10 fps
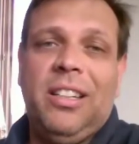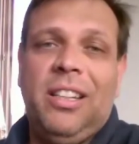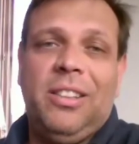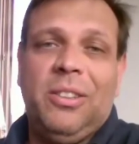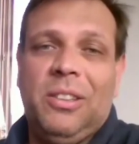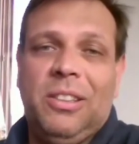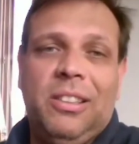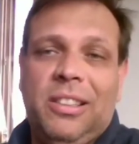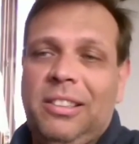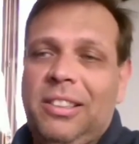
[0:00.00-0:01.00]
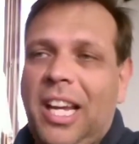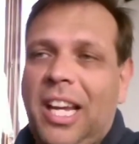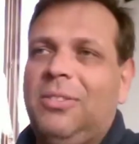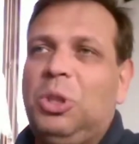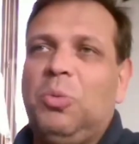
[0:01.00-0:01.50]
little
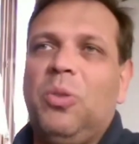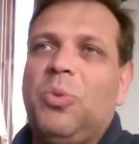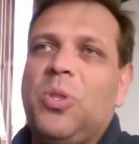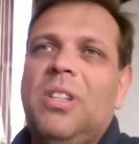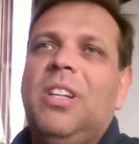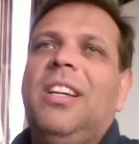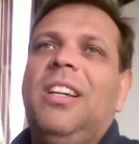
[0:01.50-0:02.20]
text, which one was,